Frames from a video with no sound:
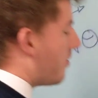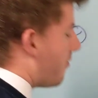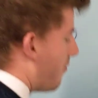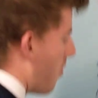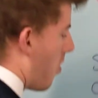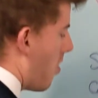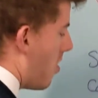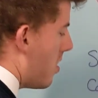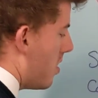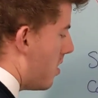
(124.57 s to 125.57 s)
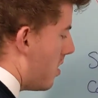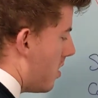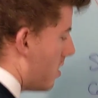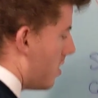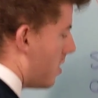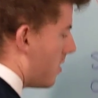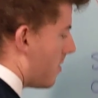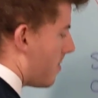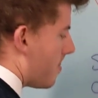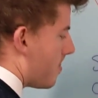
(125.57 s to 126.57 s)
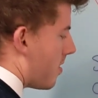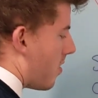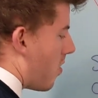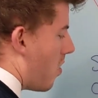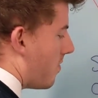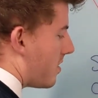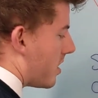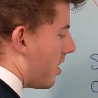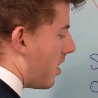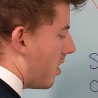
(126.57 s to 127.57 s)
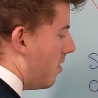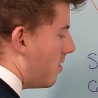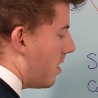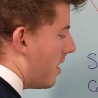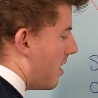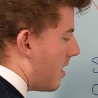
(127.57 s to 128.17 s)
root of 4 over 2,